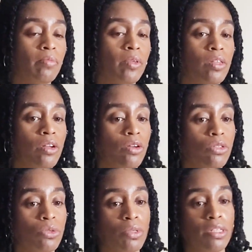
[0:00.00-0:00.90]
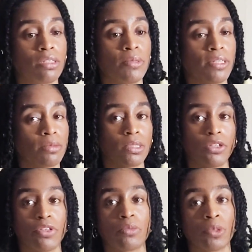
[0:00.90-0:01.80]
it also needs to be some
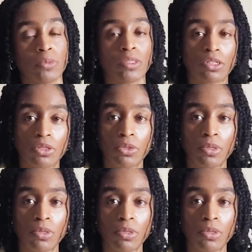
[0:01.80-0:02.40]
serious moments too,